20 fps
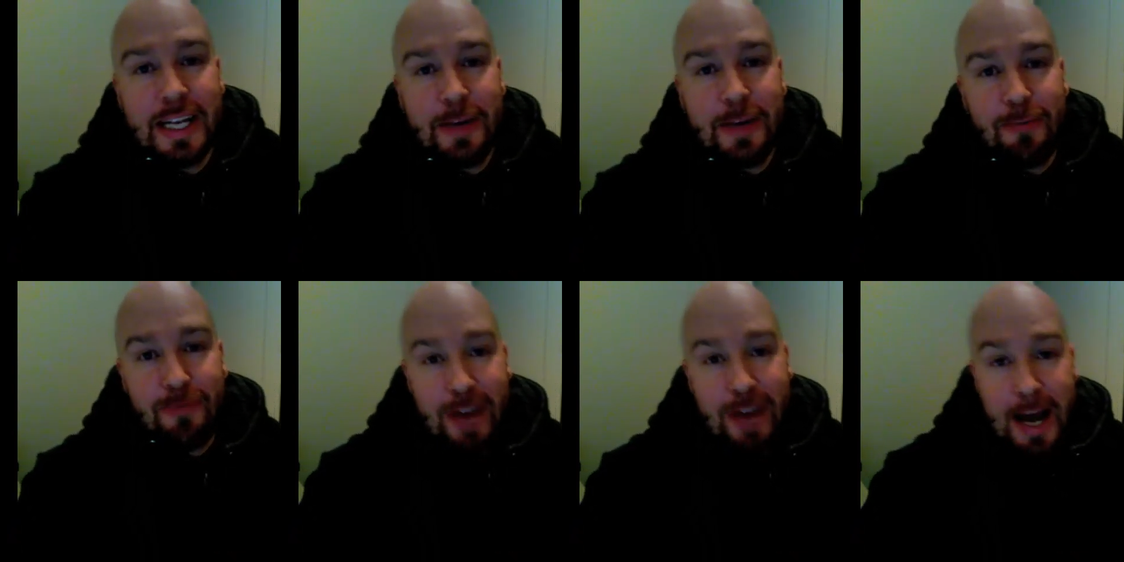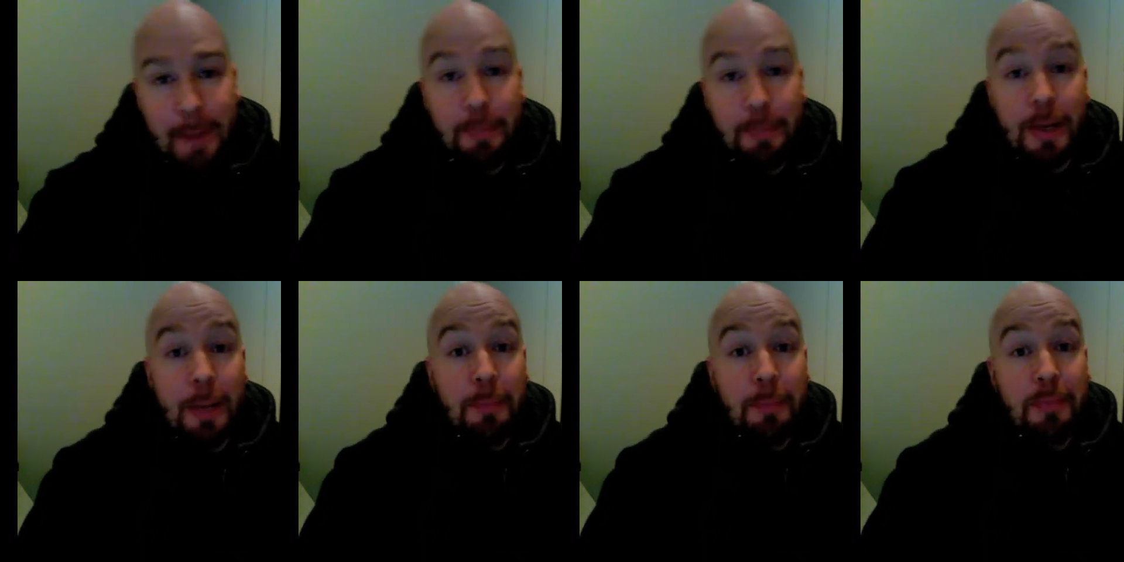
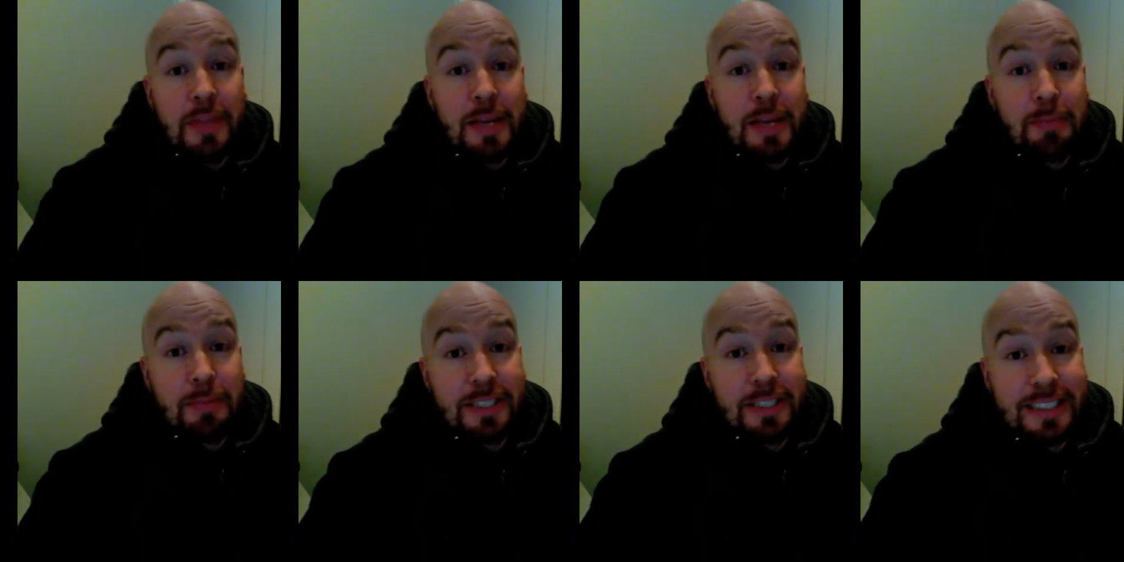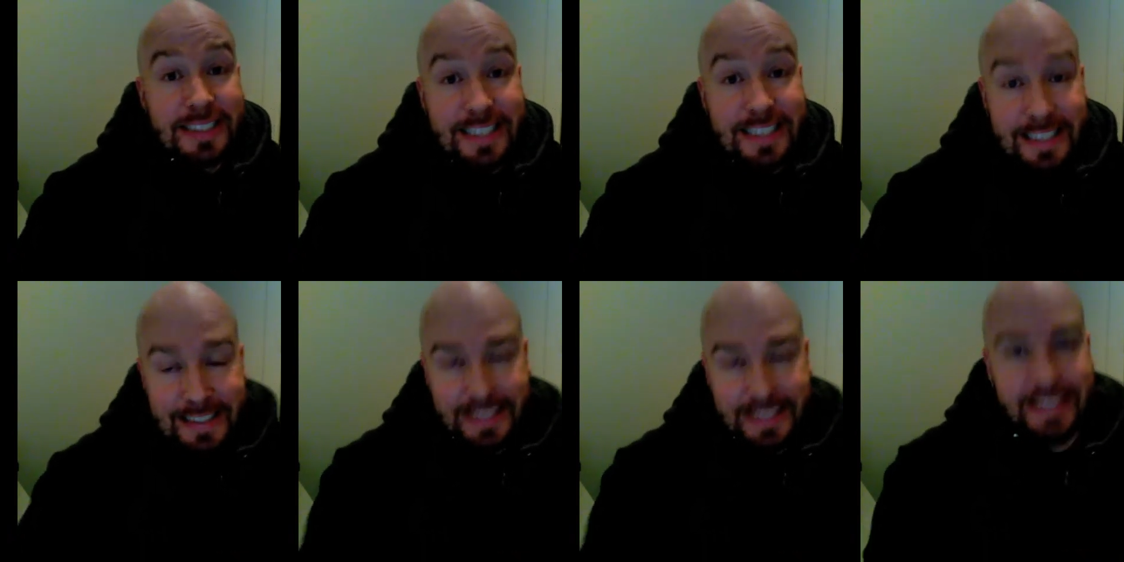Wrap-Up number
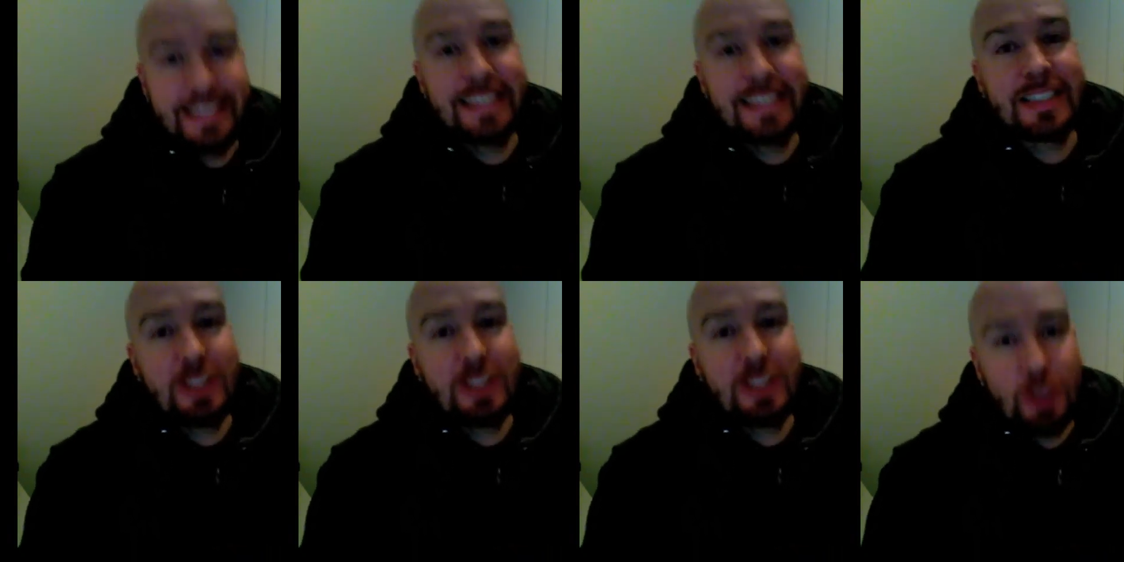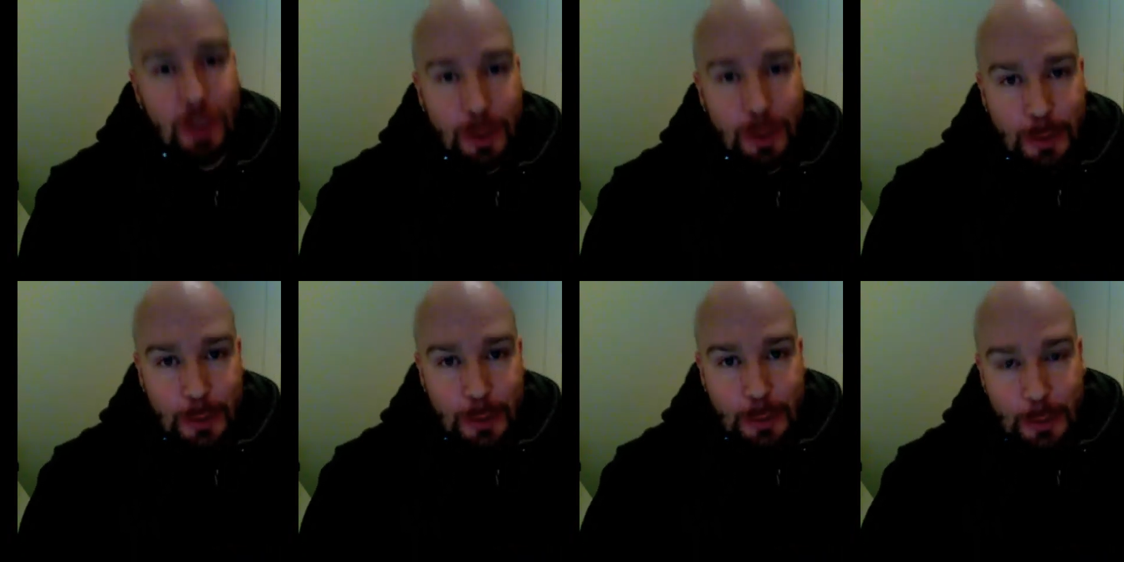
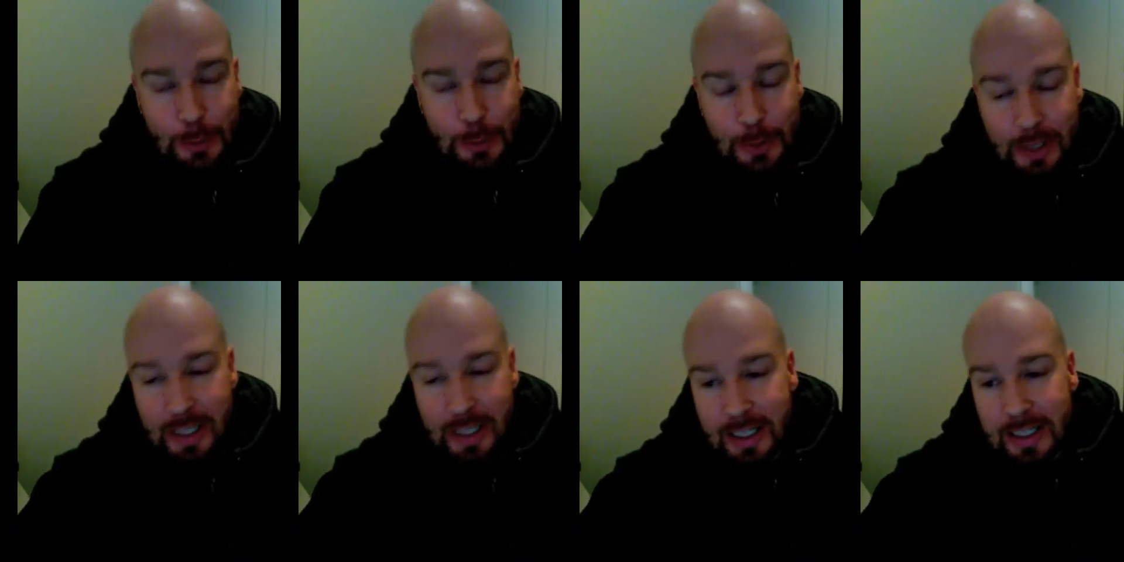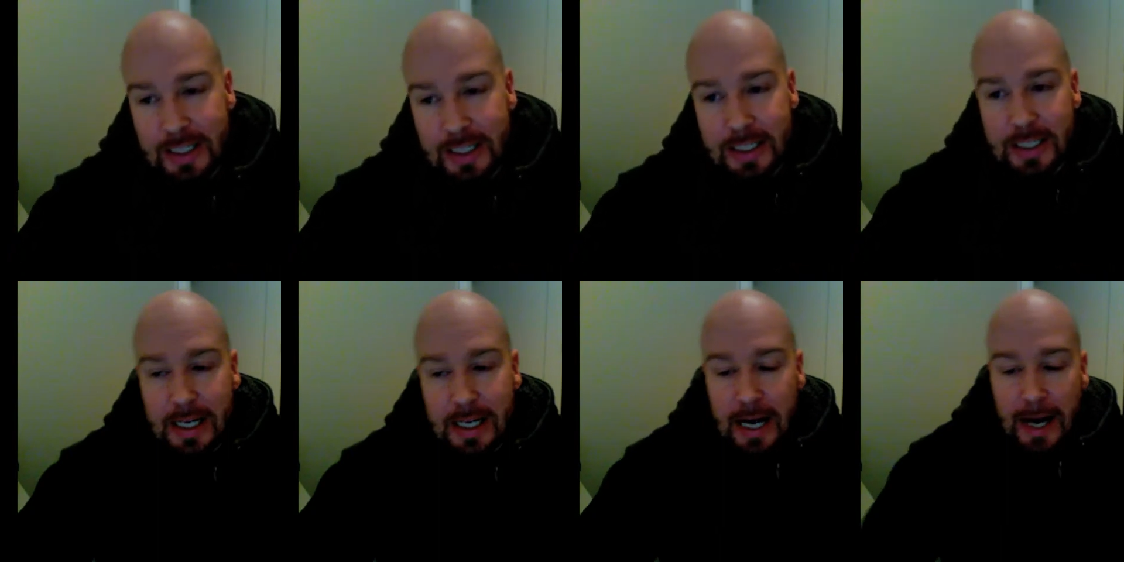62.
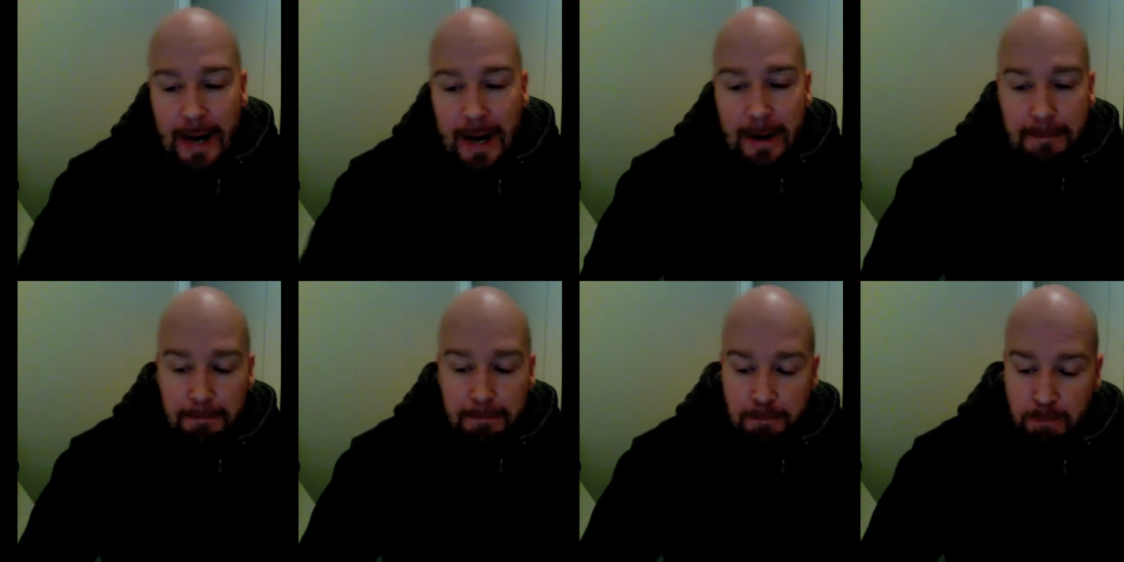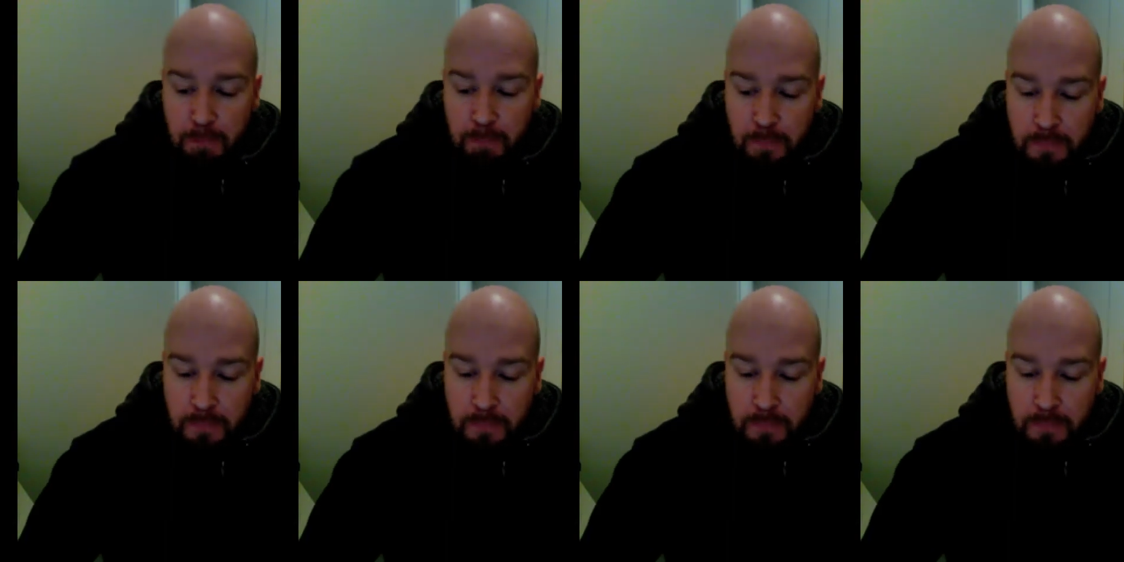Um,